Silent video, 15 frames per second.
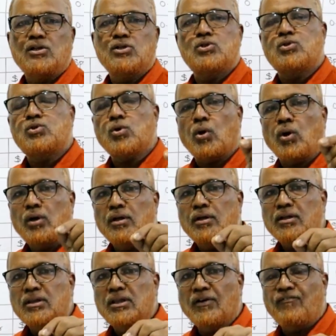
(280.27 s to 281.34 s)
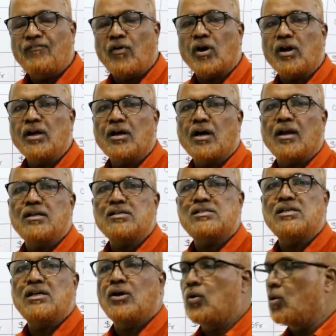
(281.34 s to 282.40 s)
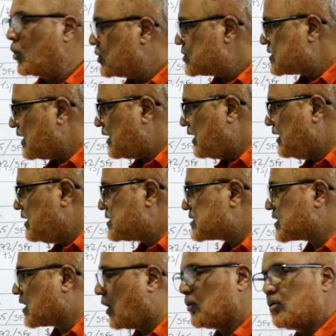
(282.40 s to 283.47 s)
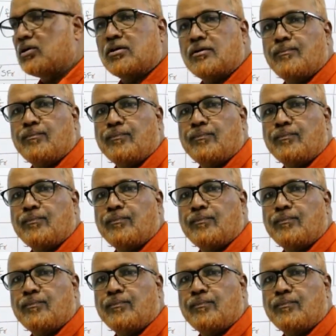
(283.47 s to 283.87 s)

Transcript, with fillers: So the foreign currency goes at discount.